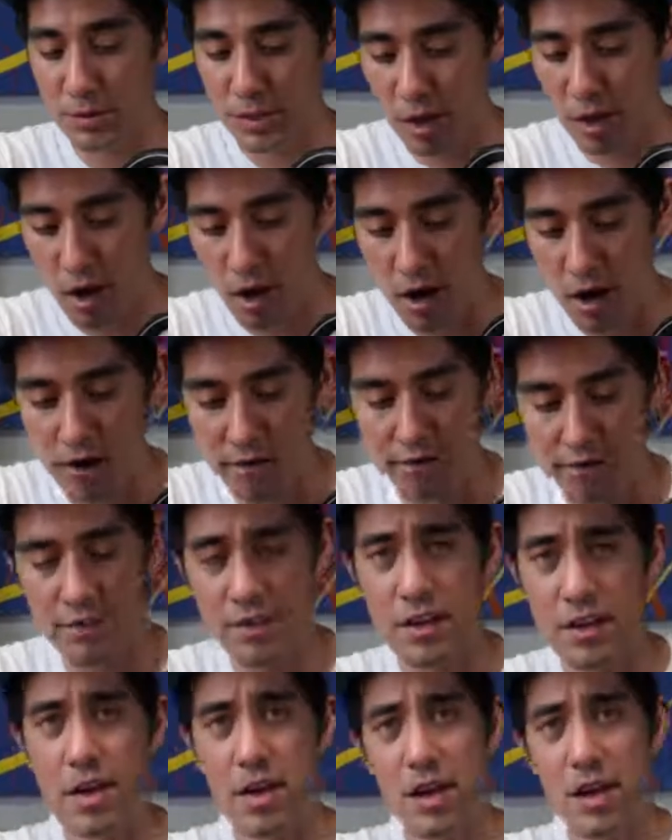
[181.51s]
it was off.
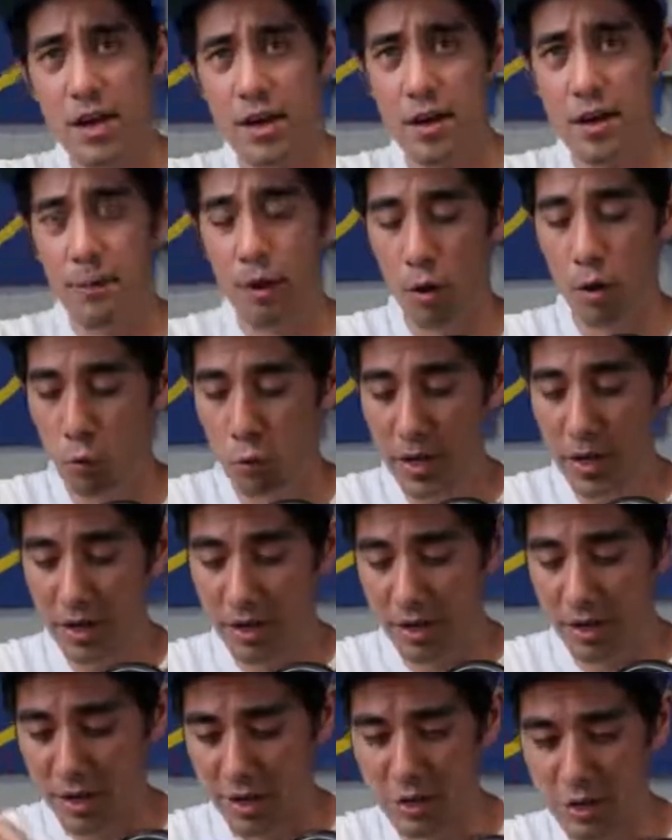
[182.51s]
But we
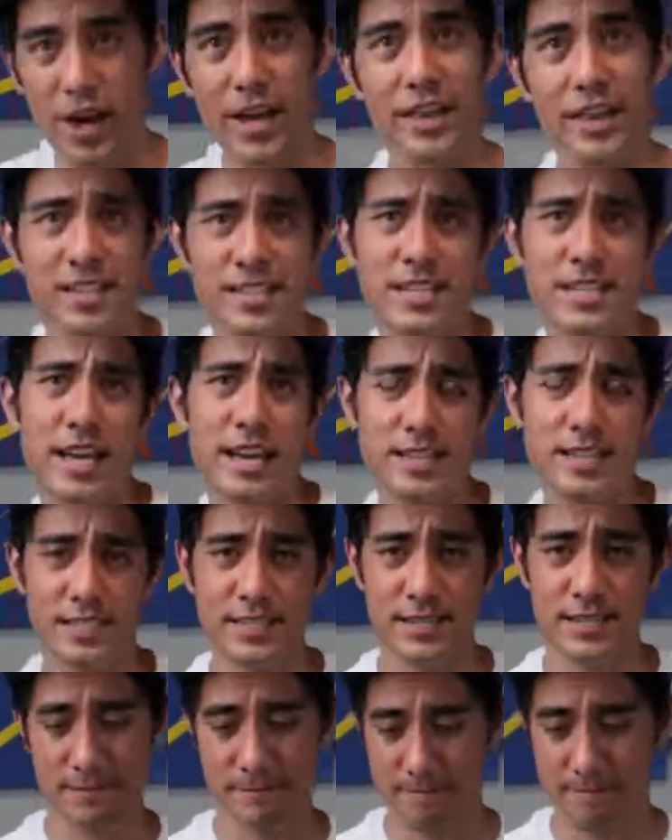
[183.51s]
are gonna try this
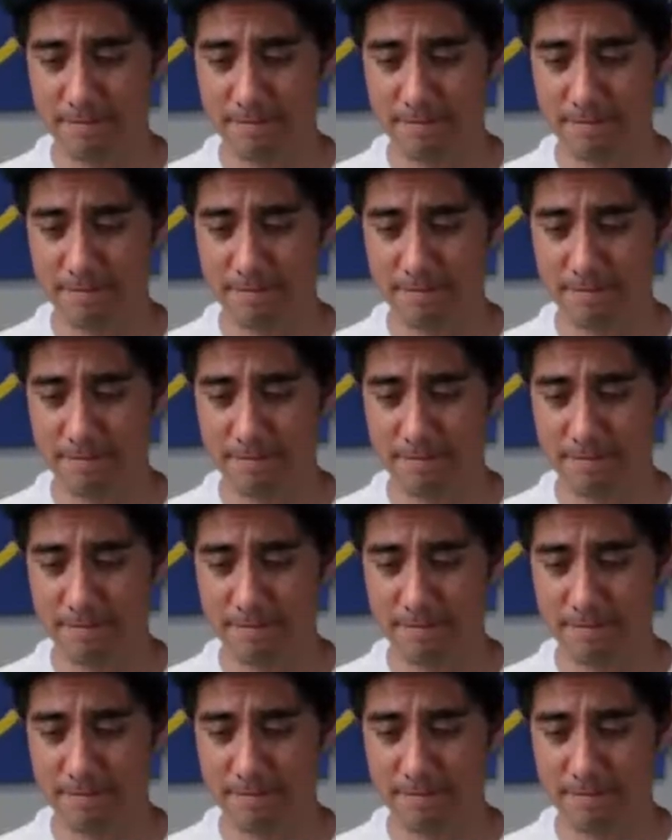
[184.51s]
next.